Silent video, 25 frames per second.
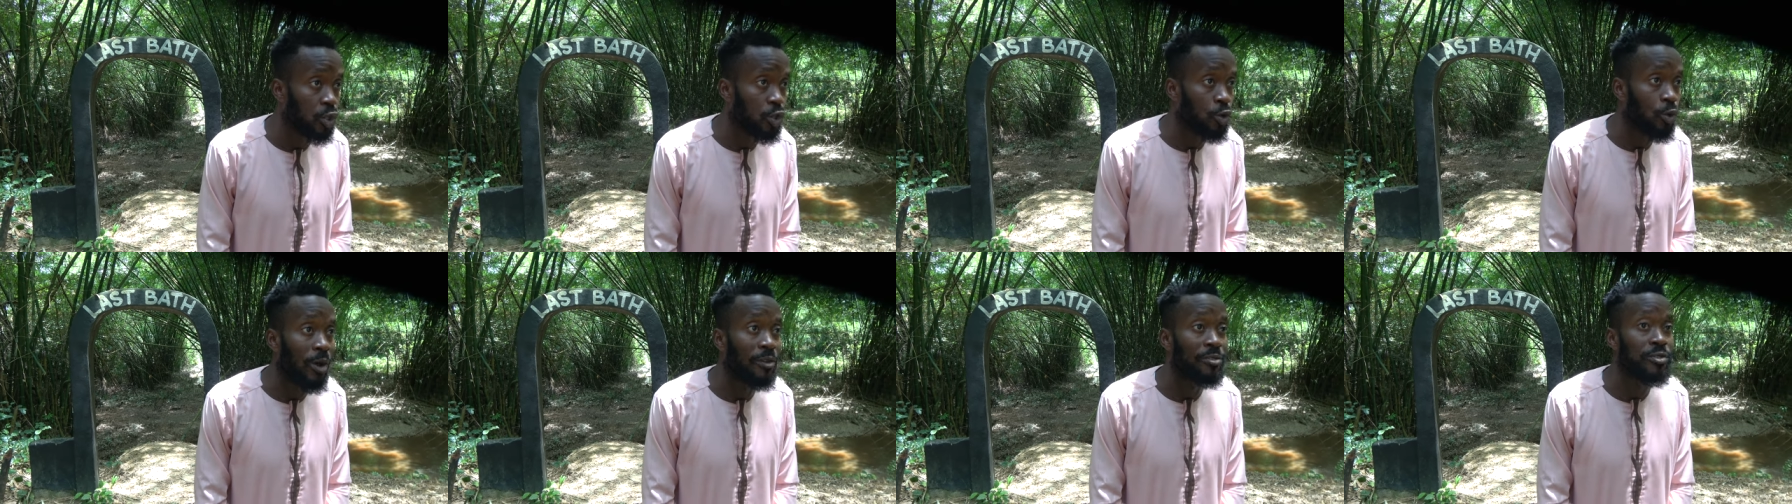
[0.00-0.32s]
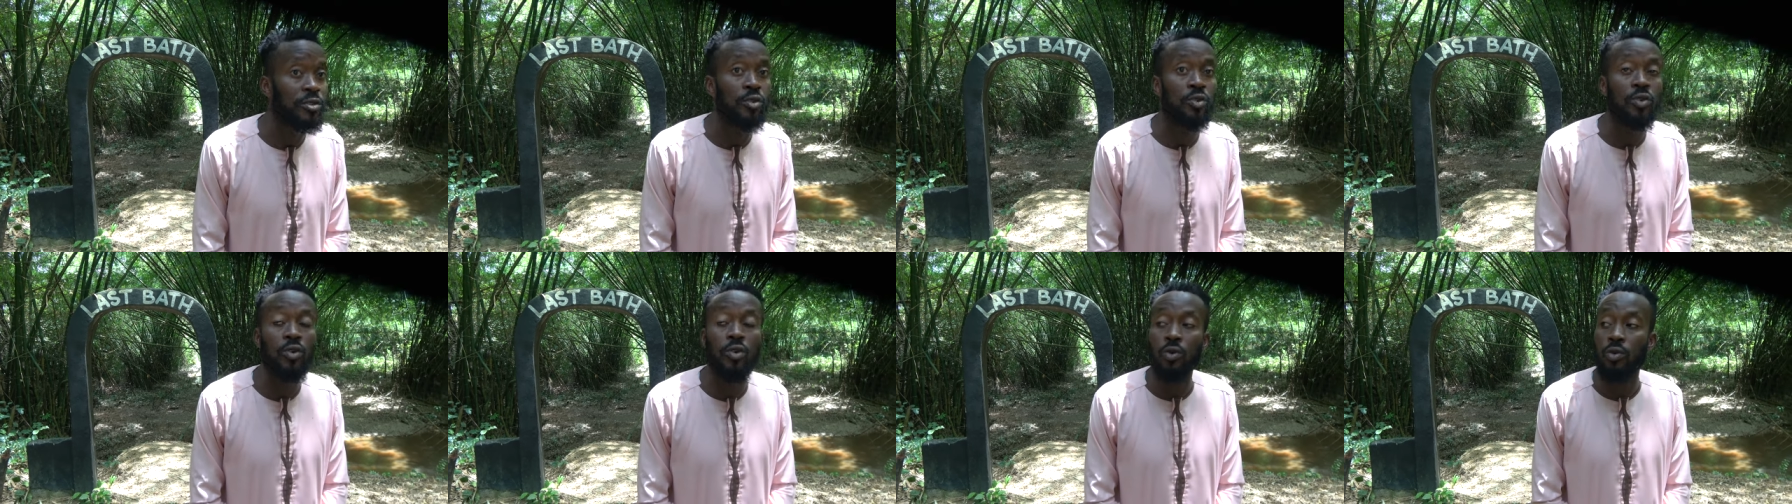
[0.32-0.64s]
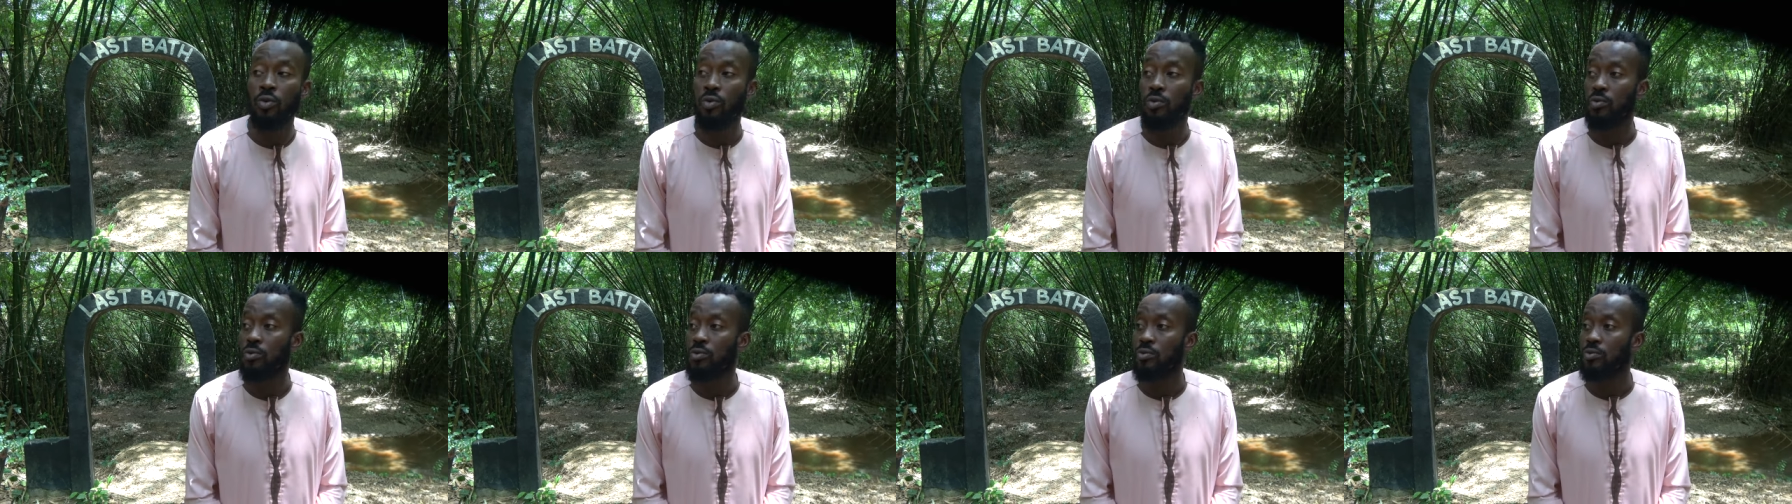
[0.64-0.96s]
You have to go
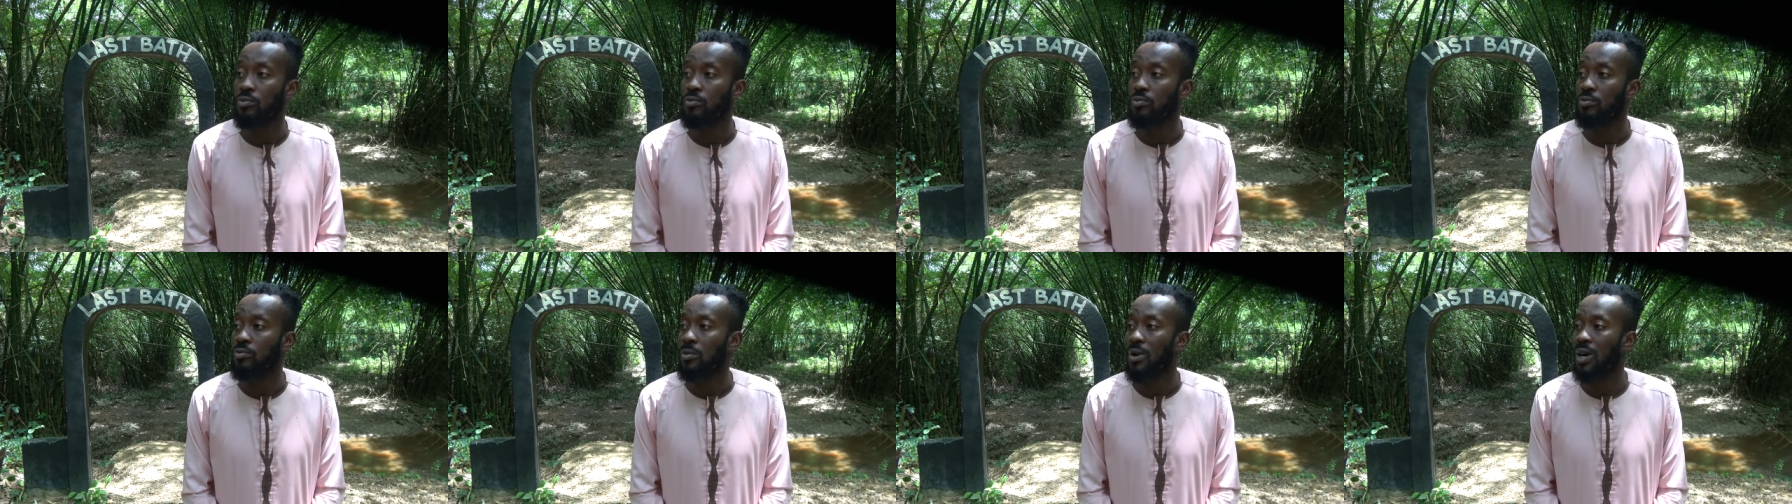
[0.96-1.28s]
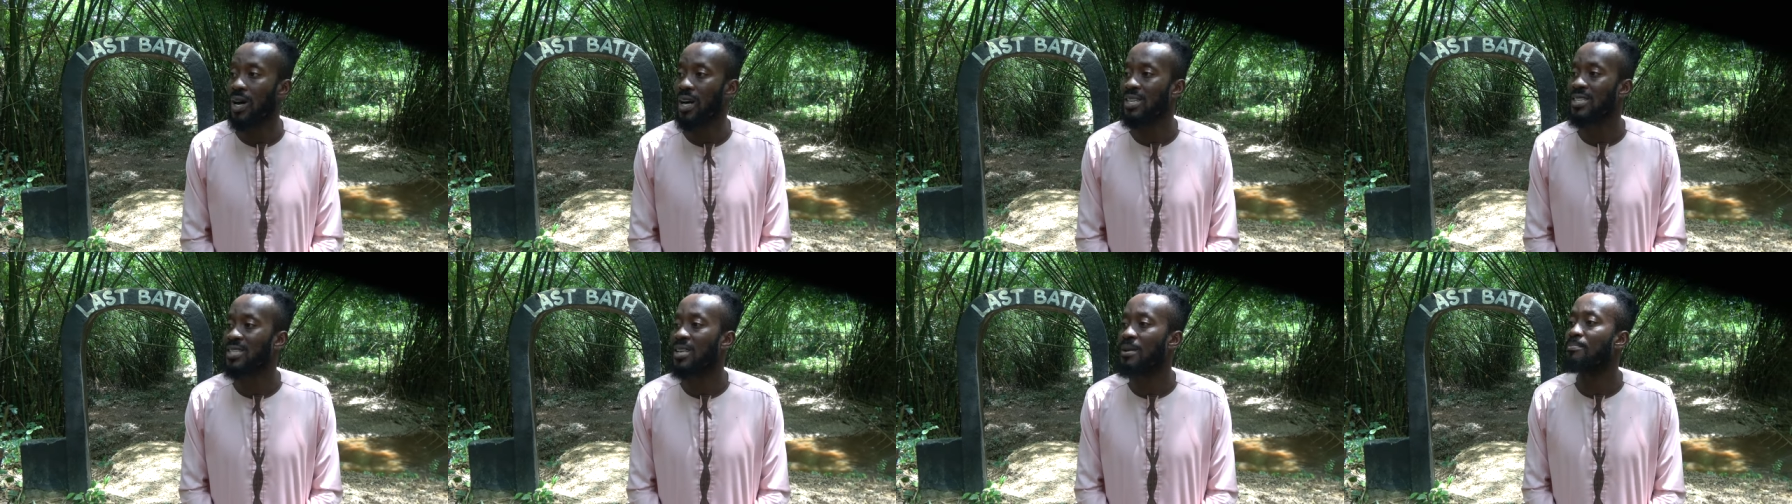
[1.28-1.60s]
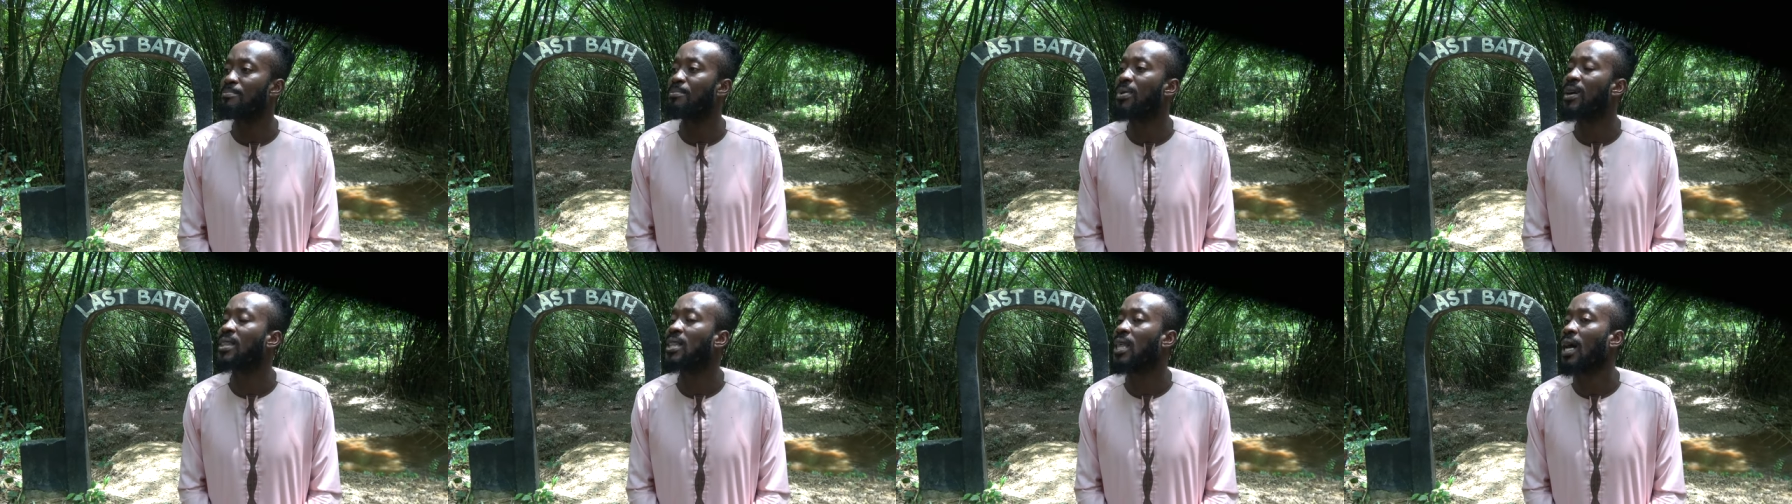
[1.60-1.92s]
as a
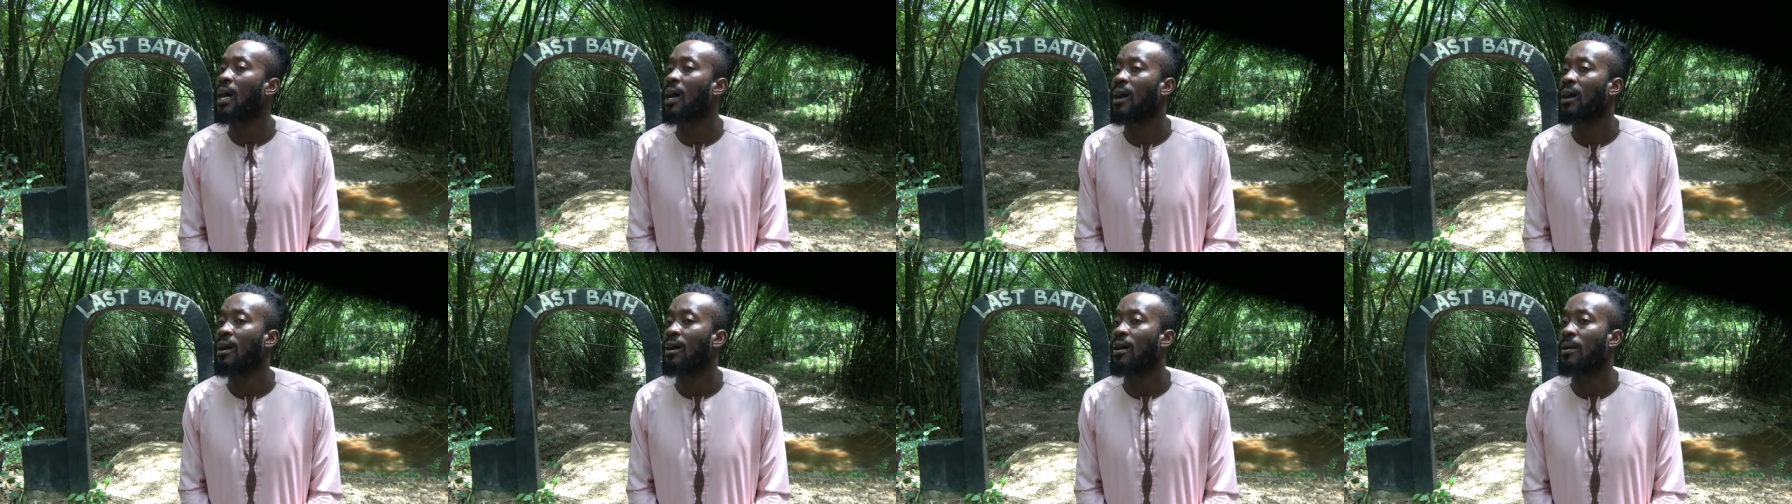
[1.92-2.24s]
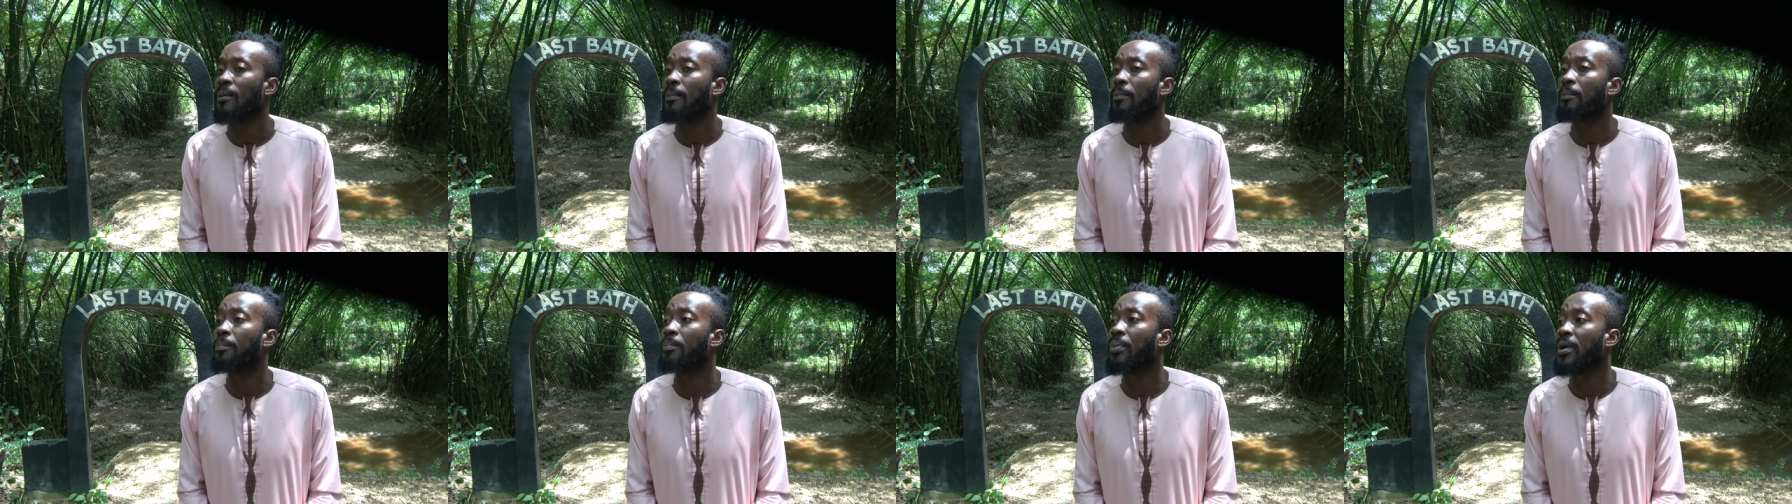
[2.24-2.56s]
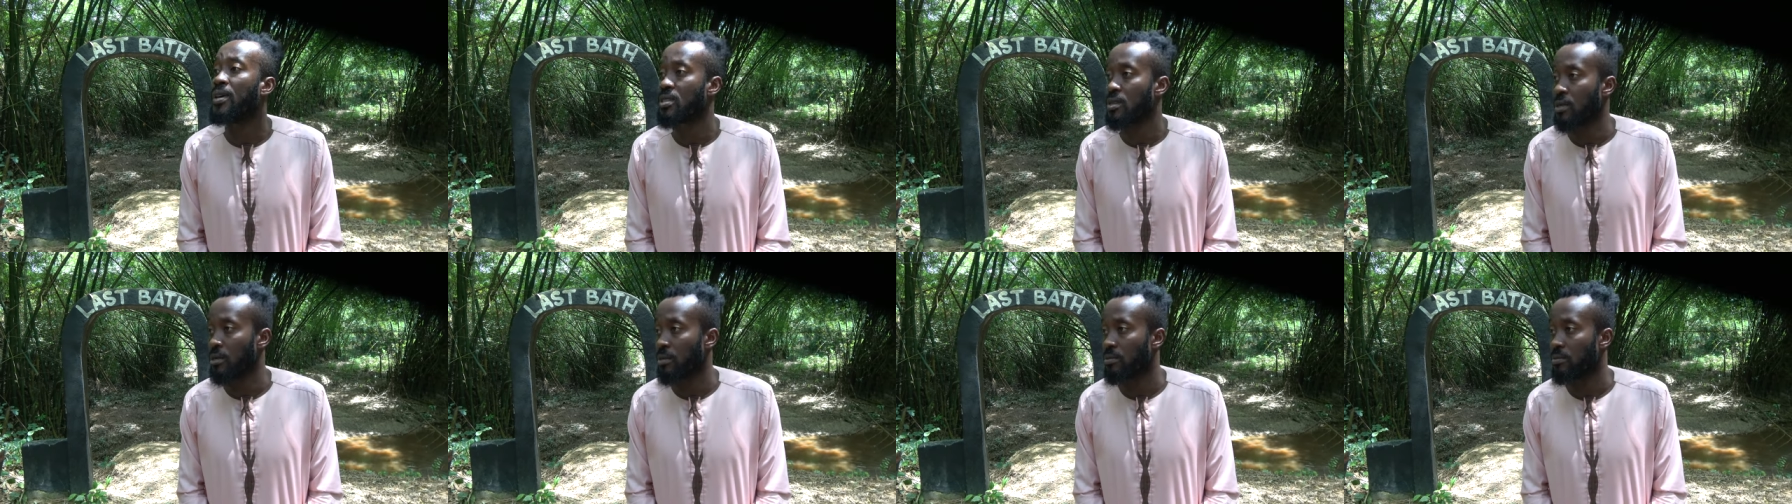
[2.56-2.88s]
better
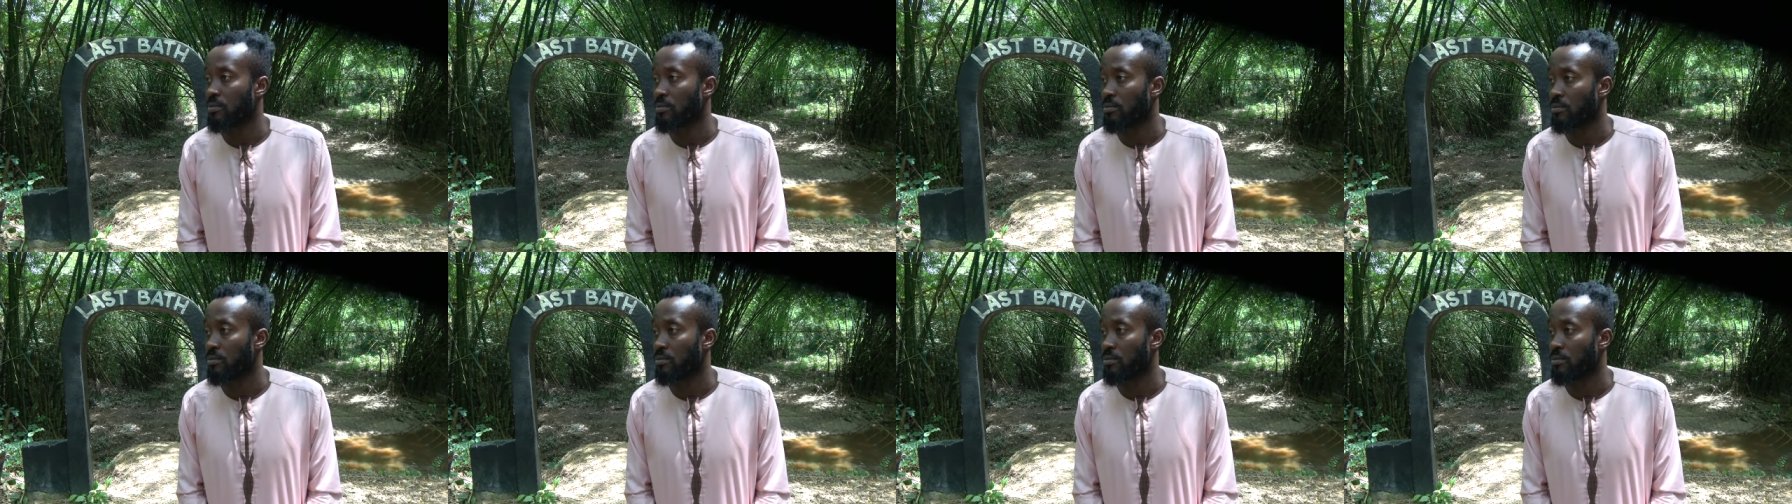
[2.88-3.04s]
person.